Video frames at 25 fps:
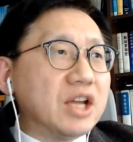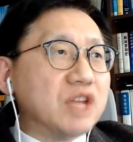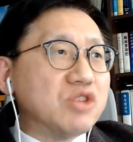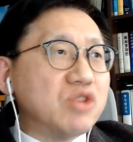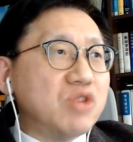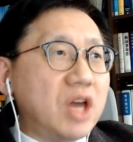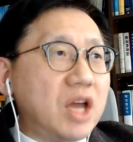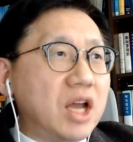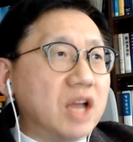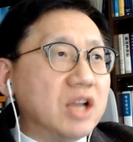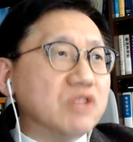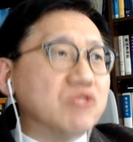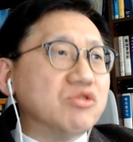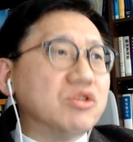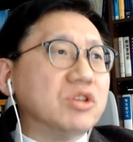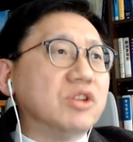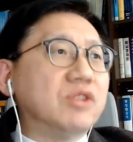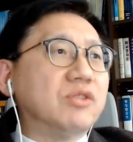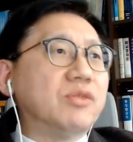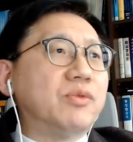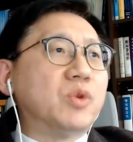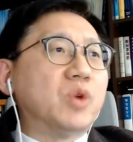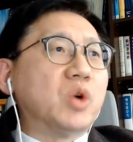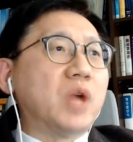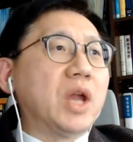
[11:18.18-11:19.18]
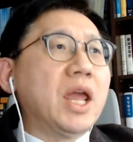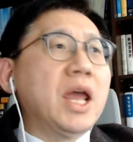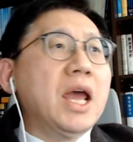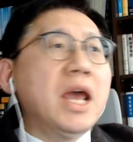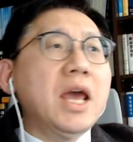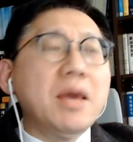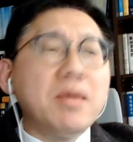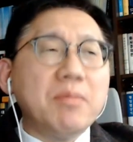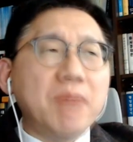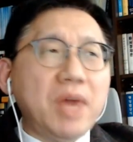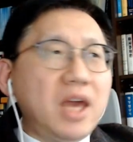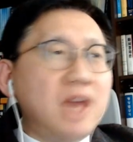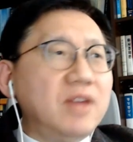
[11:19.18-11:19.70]
challenges for a
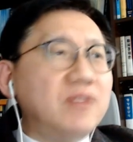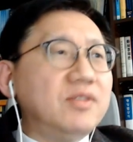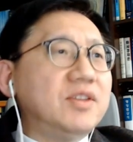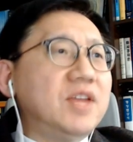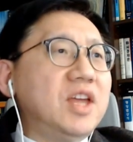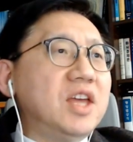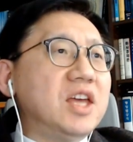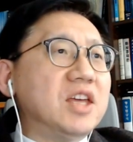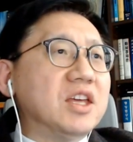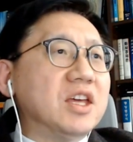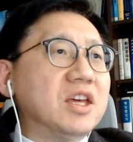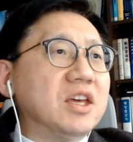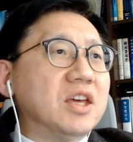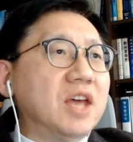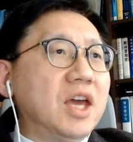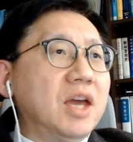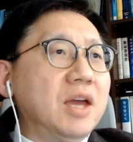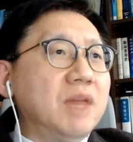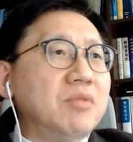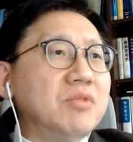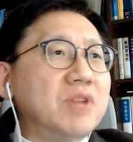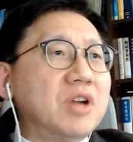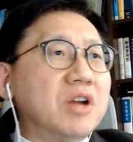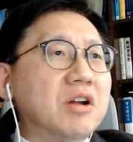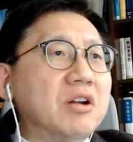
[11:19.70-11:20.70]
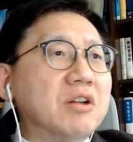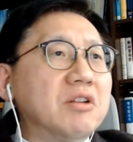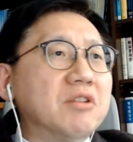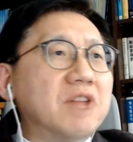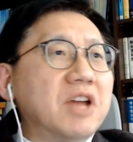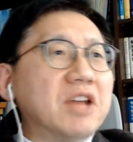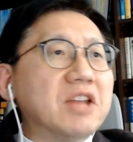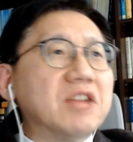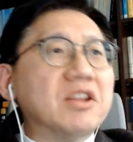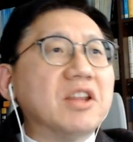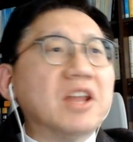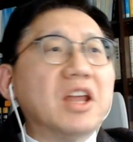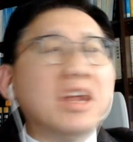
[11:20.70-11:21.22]
painstaking gain
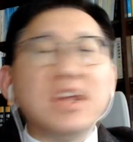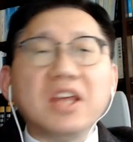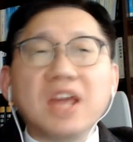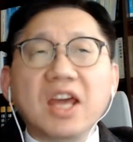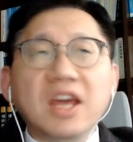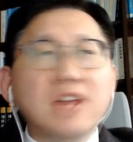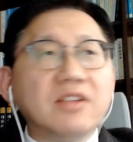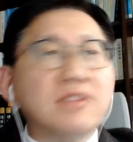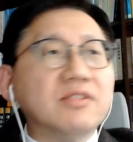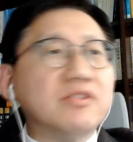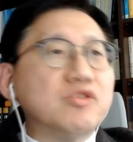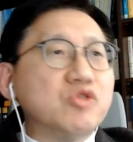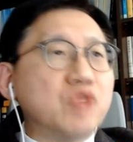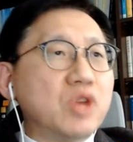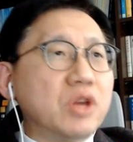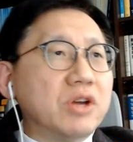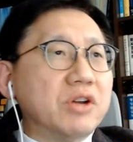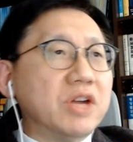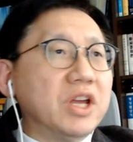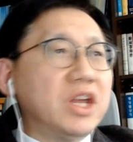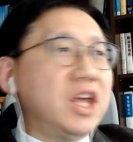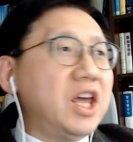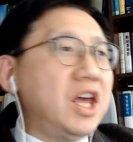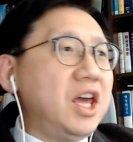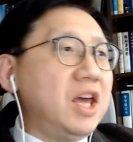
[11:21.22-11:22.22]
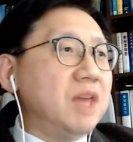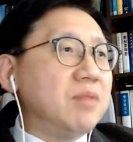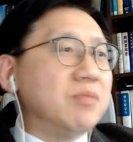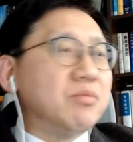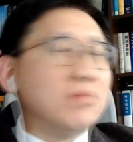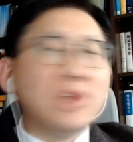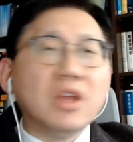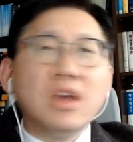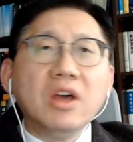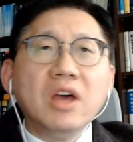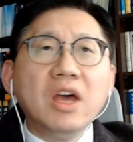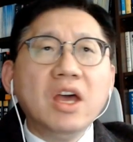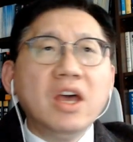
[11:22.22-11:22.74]
rather than gain-sharing game.
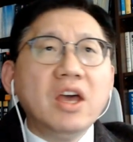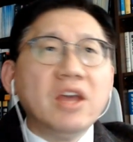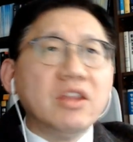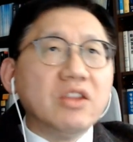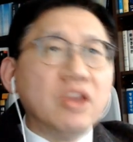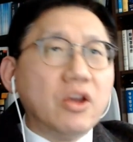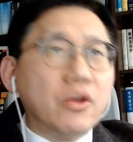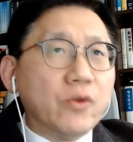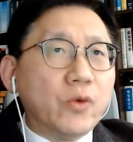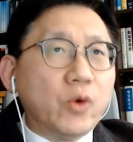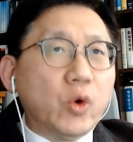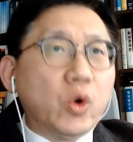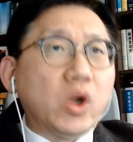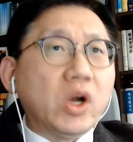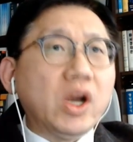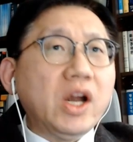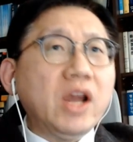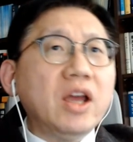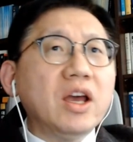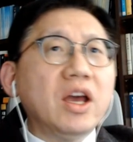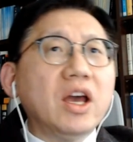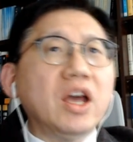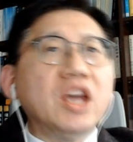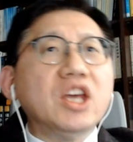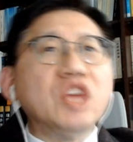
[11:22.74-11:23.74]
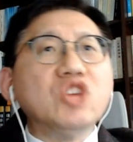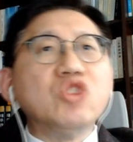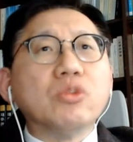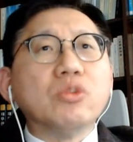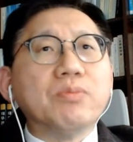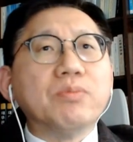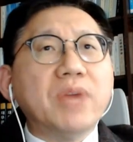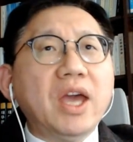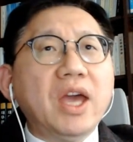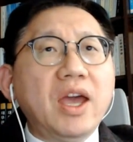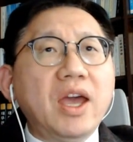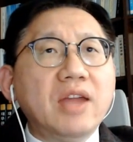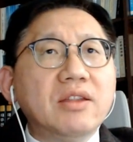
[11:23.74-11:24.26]
Therefore, it should
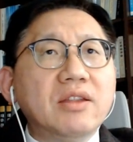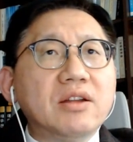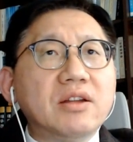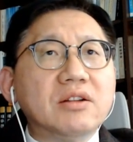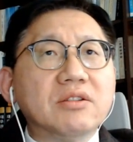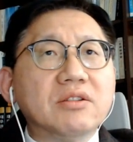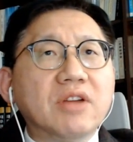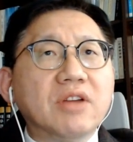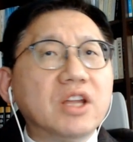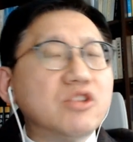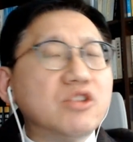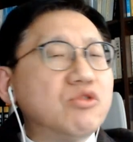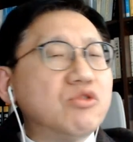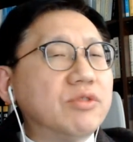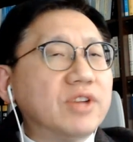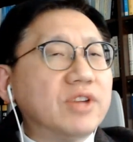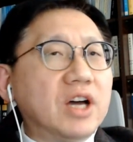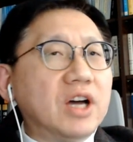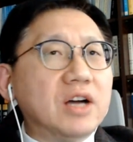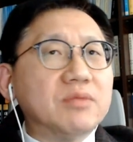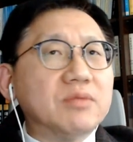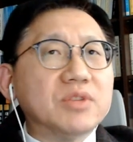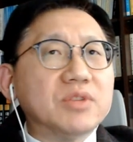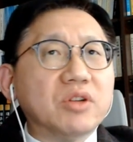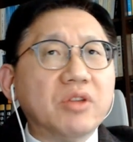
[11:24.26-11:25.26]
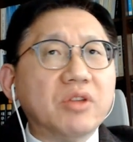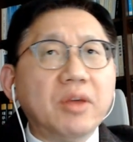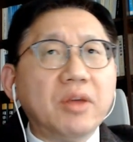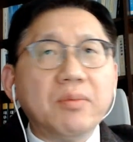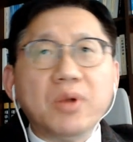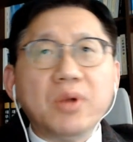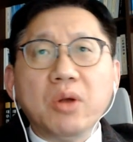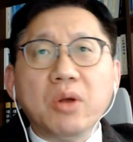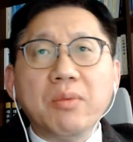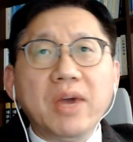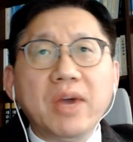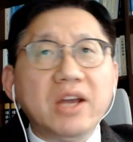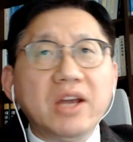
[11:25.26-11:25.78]
be handled and solved
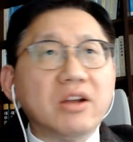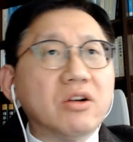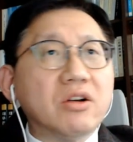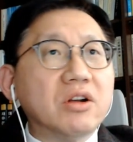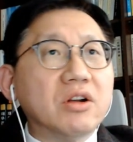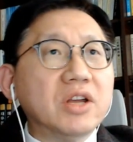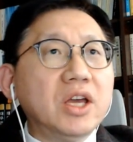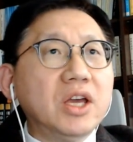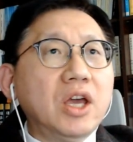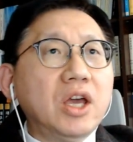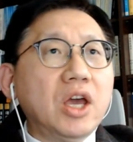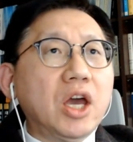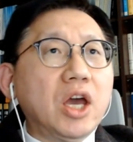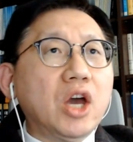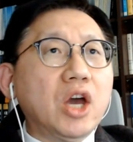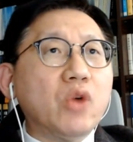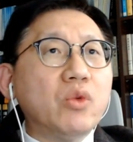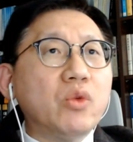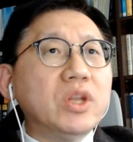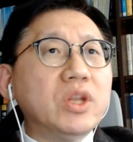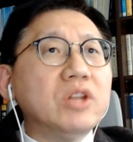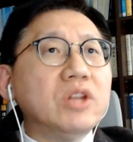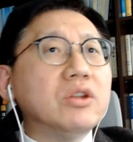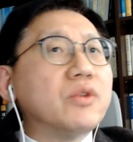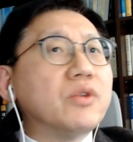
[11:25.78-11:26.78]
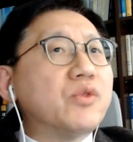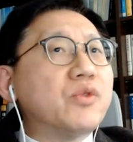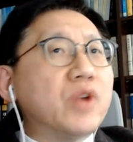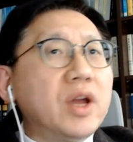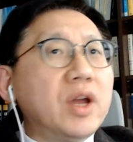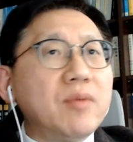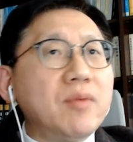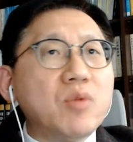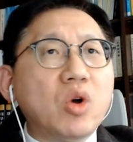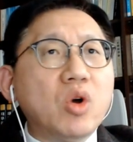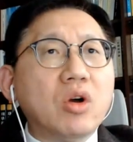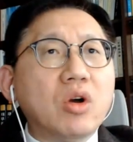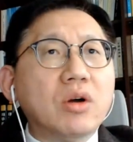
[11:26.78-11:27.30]
diplomatically within the
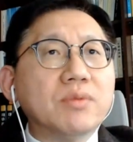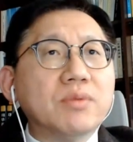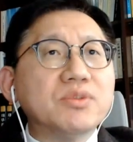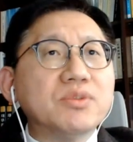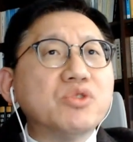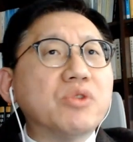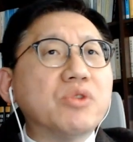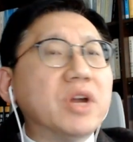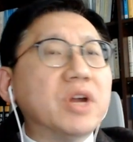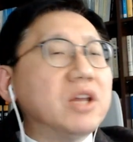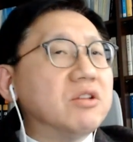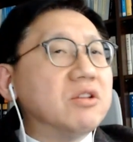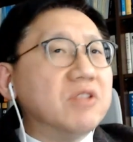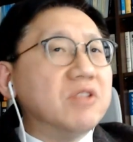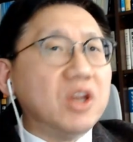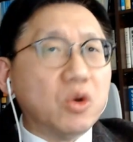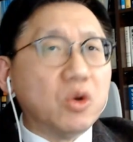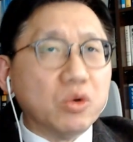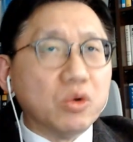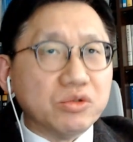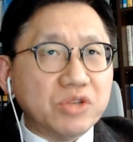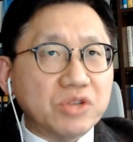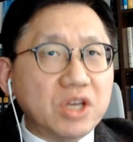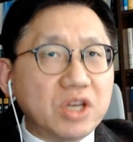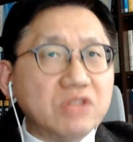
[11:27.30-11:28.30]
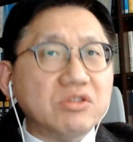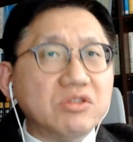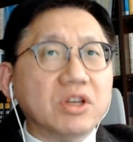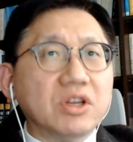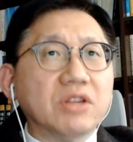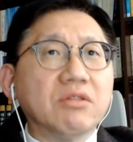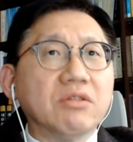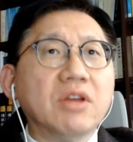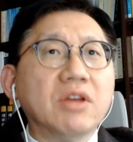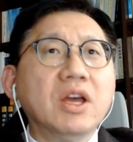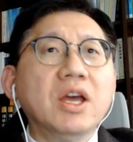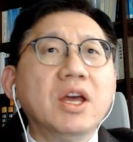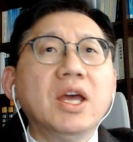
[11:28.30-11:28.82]
framework of trade negotiation.
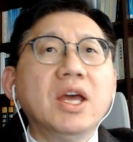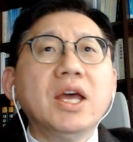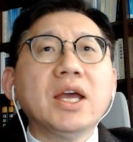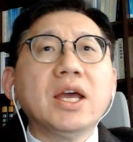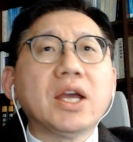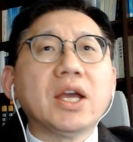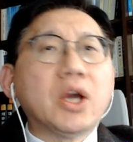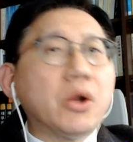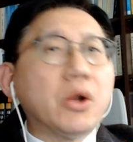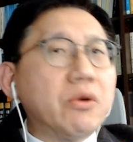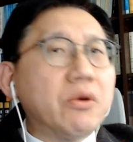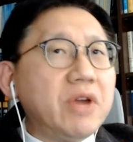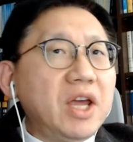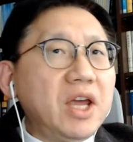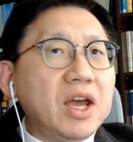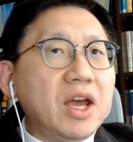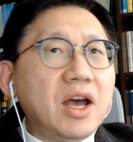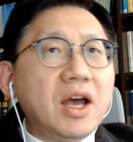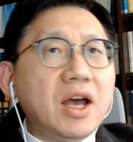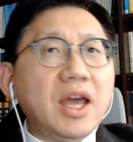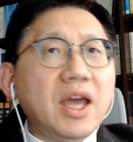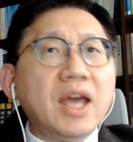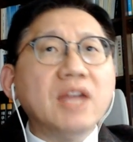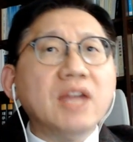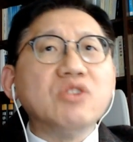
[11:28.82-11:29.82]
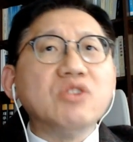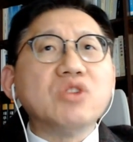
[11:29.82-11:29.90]
Korea and